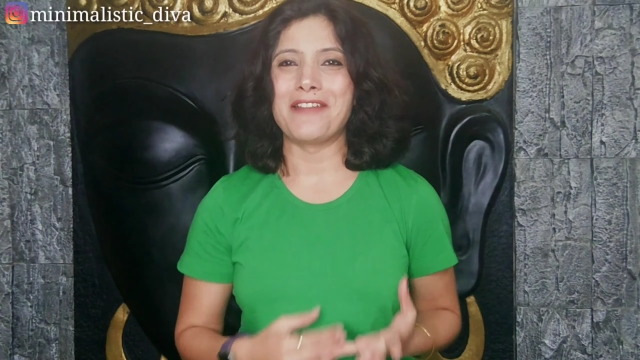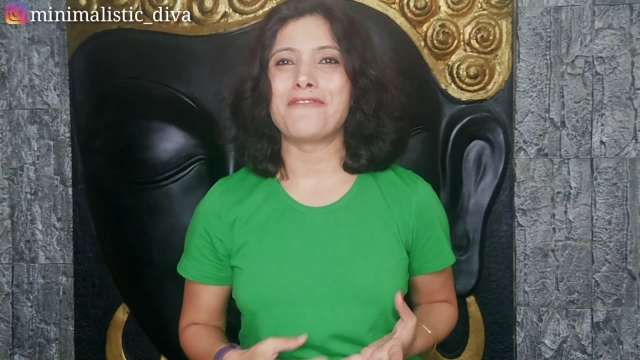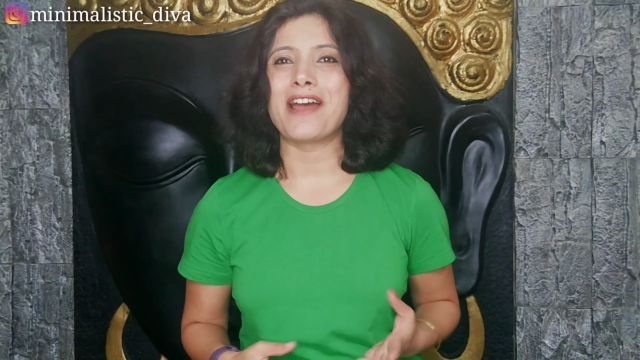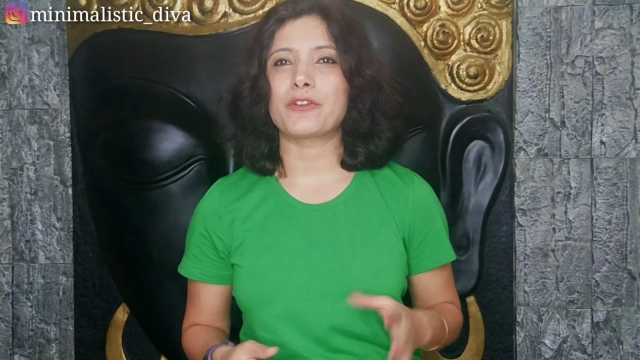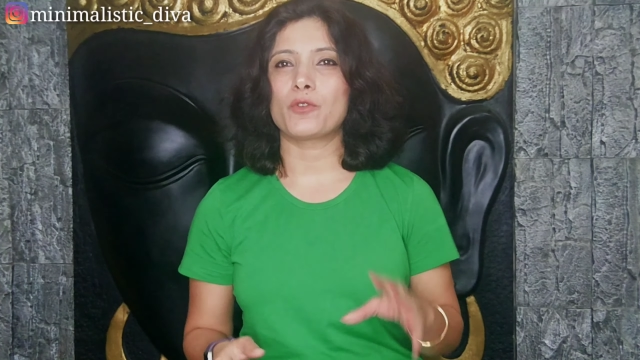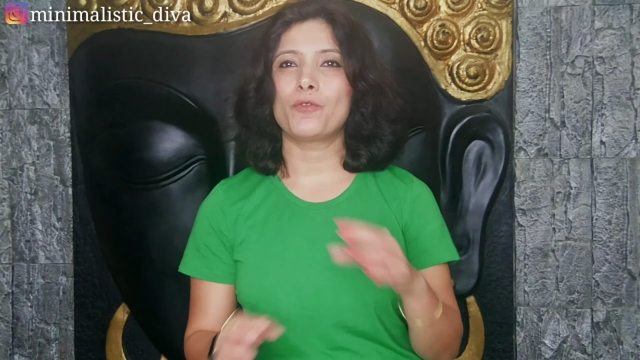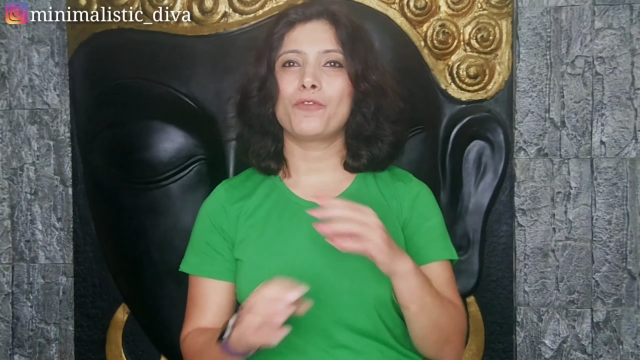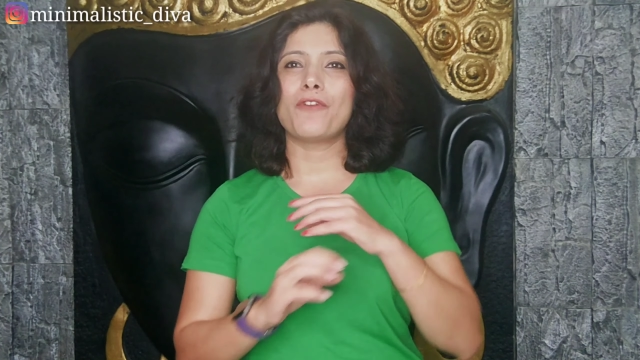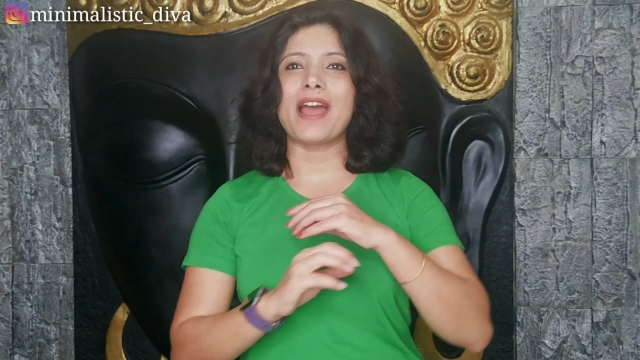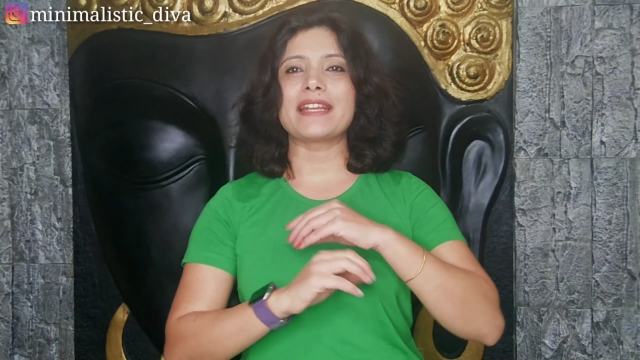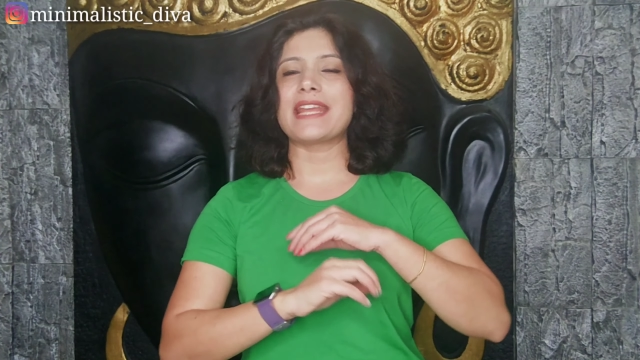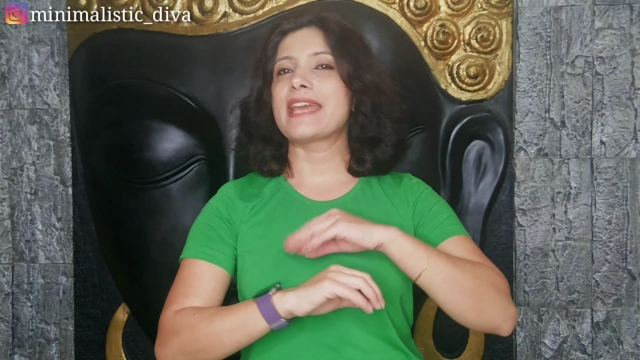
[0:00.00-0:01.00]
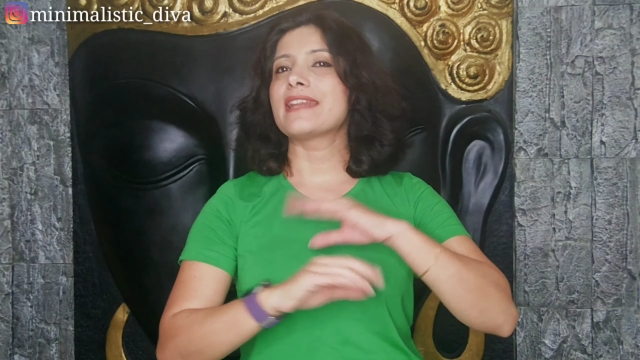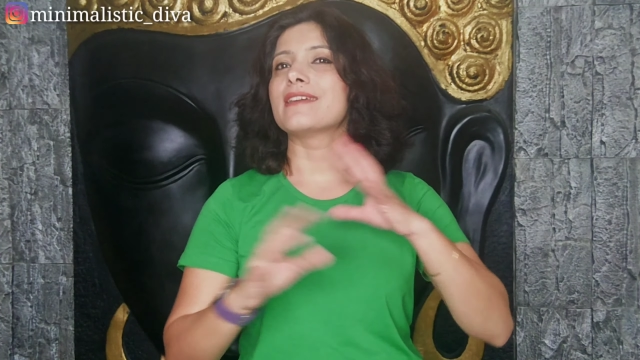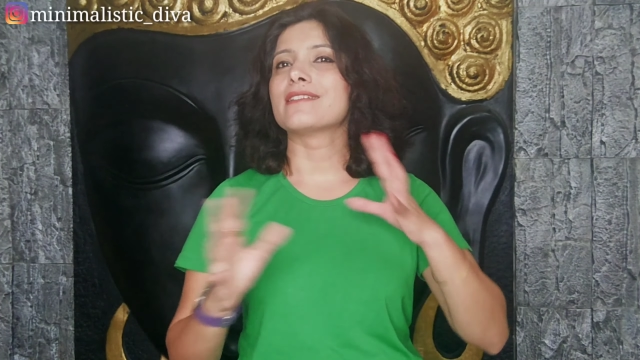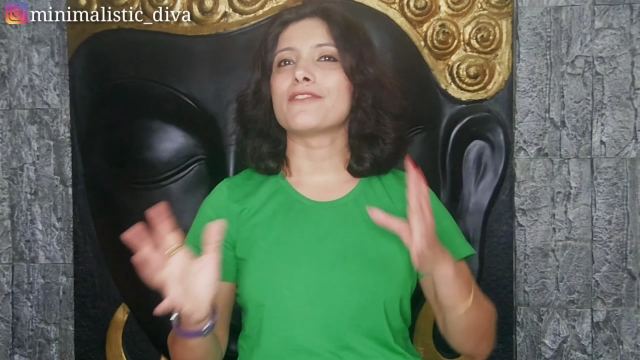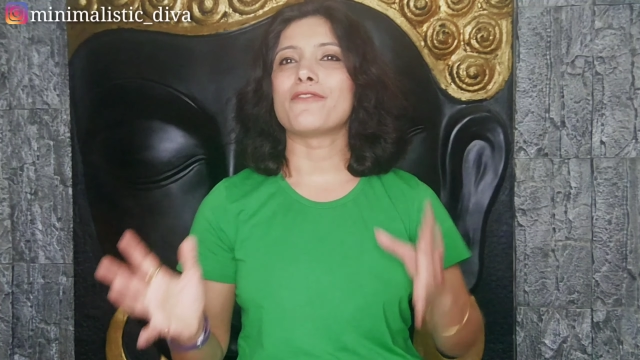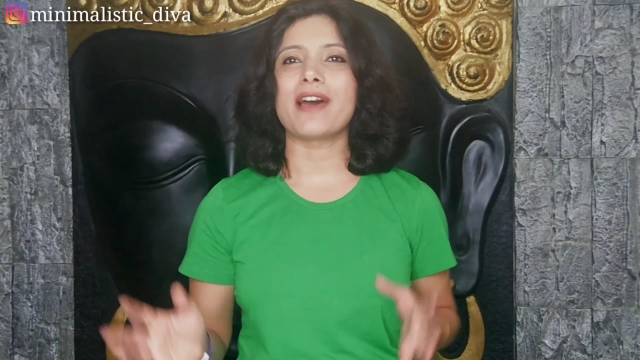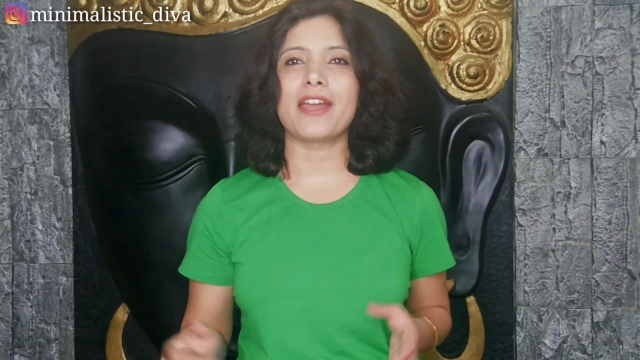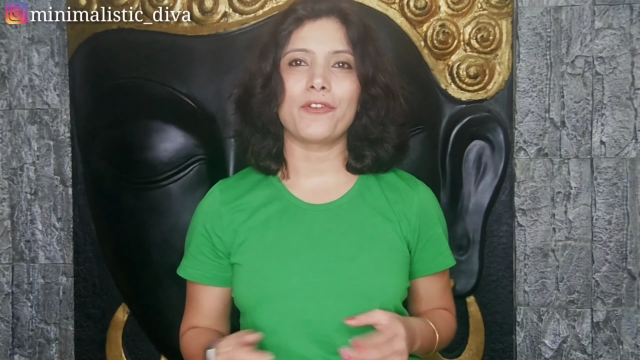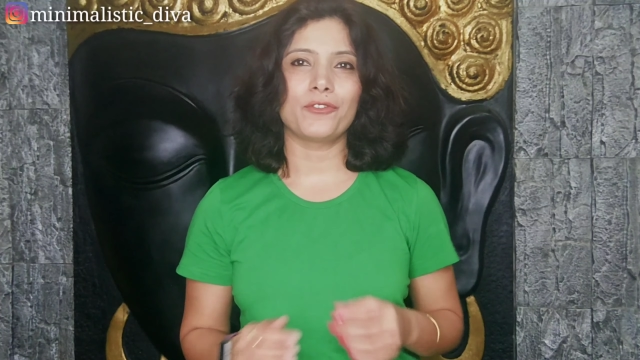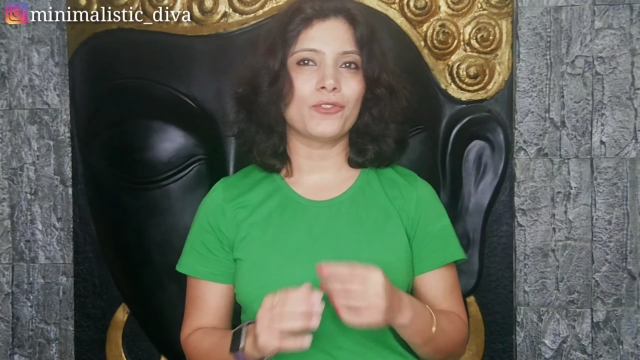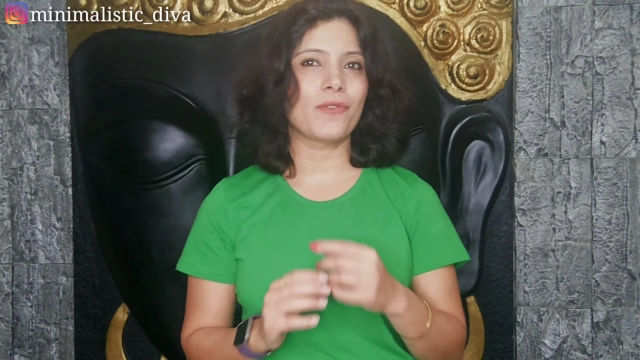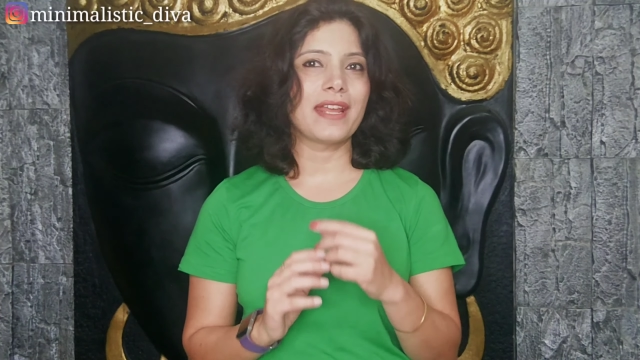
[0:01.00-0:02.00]
in fact, to fight any other
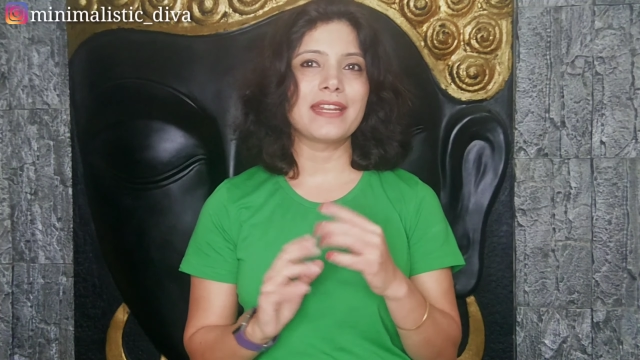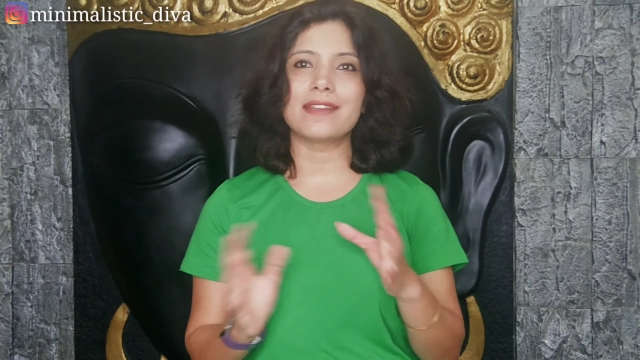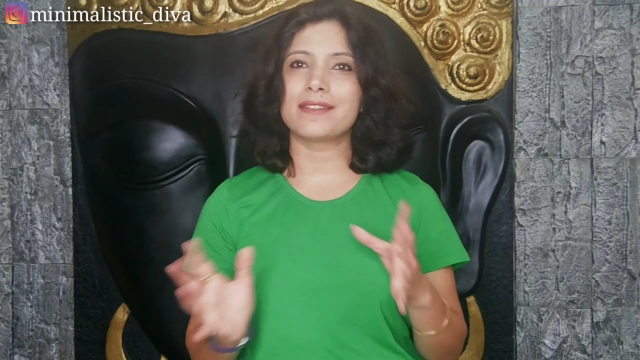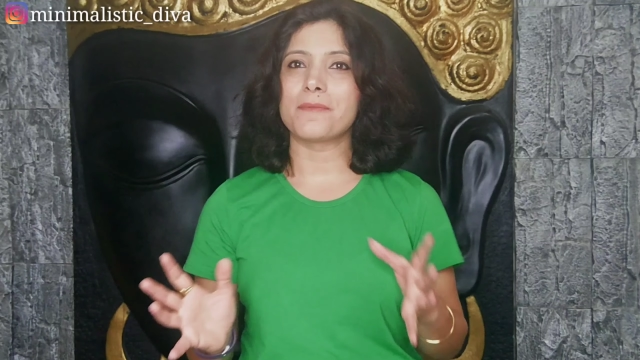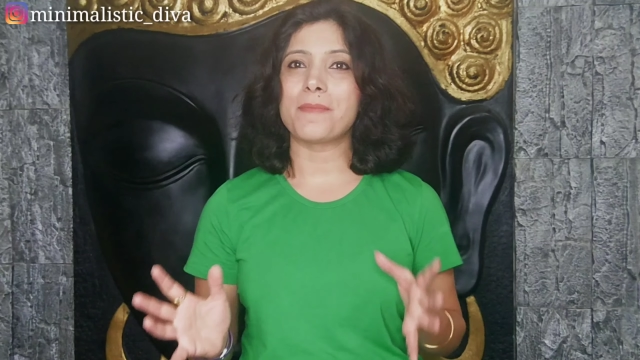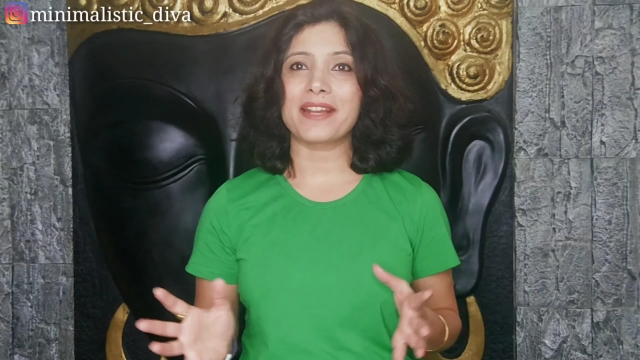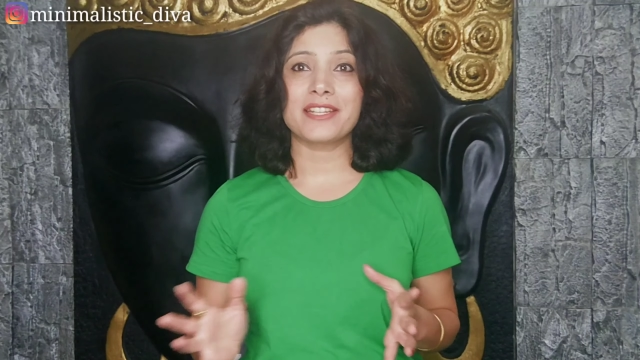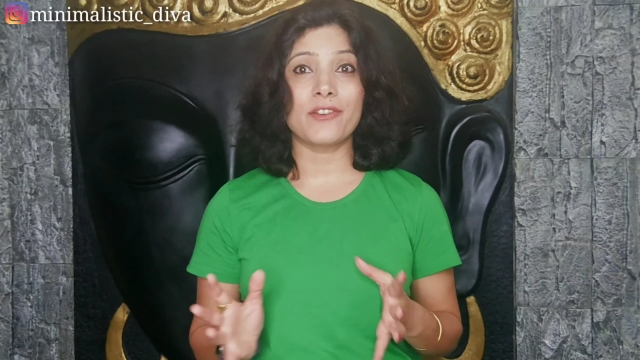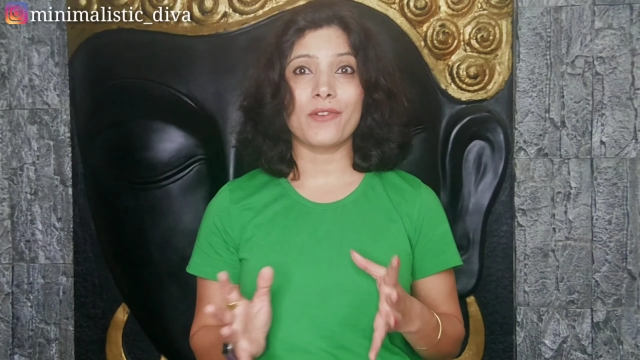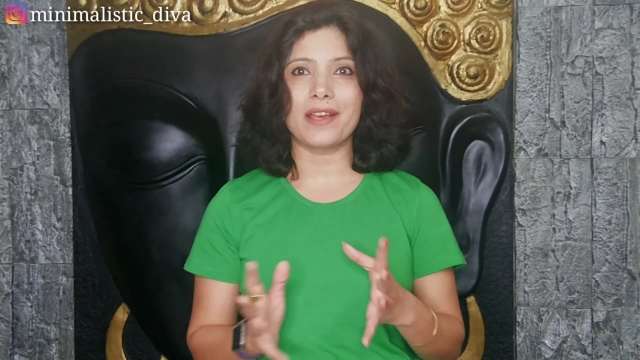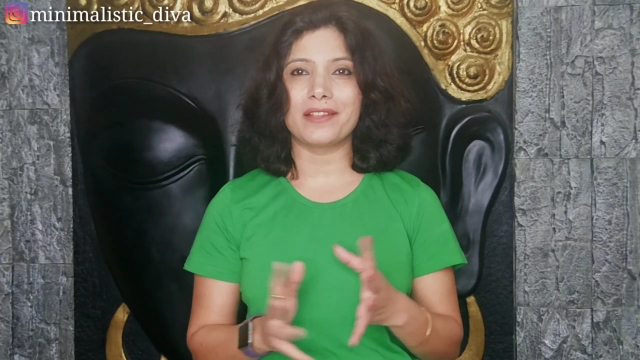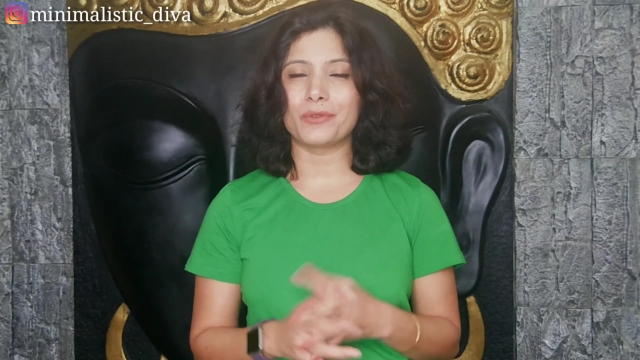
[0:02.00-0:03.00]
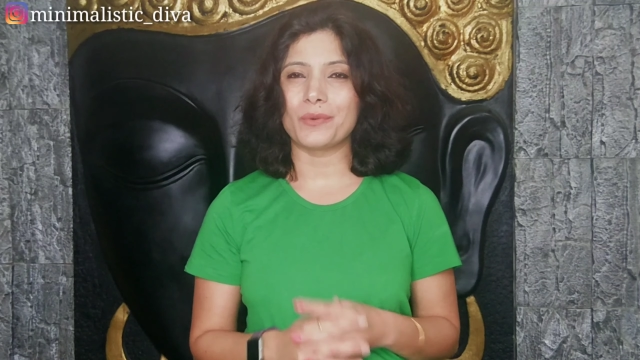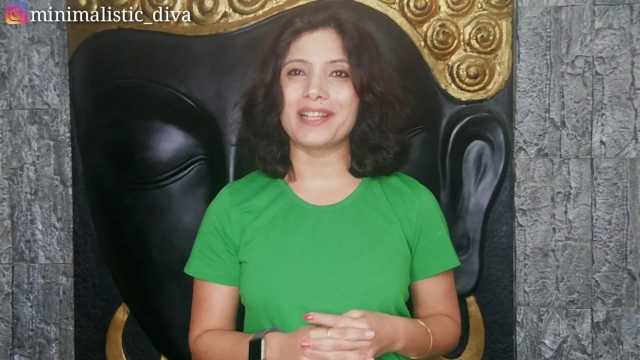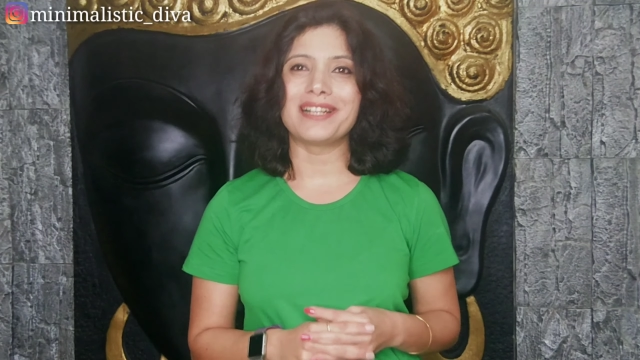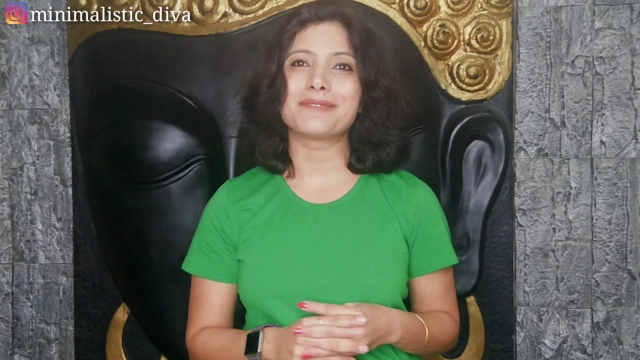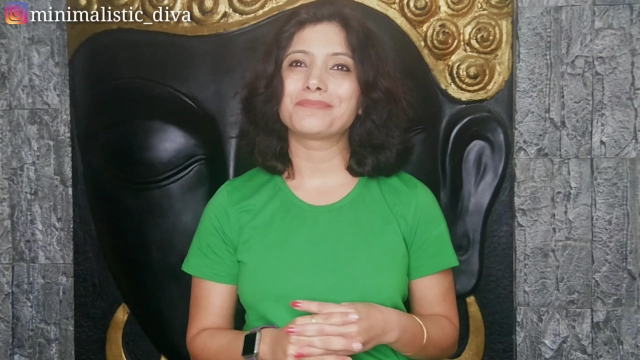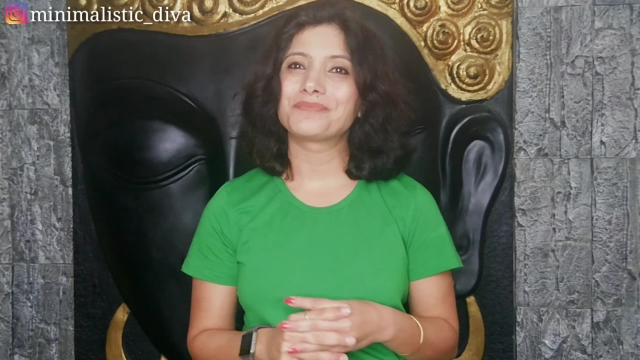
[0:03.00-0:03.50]
virus or any other bacteria as well.